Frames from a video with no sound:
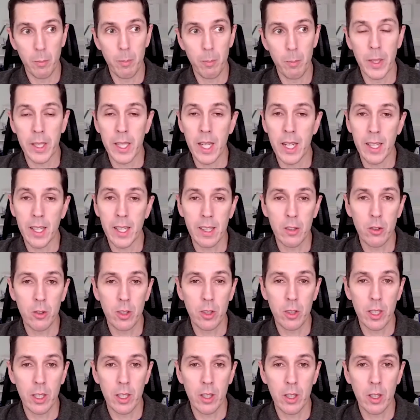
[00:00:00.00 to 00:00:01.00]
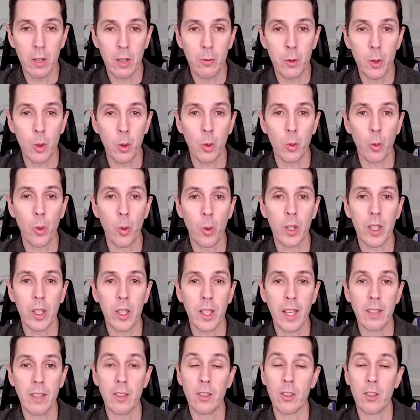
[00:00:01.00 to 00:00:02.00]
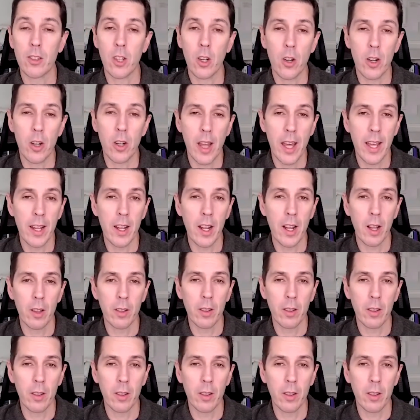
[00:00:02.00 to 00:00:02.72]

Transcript: beginning this year, if you were working as a CRNA,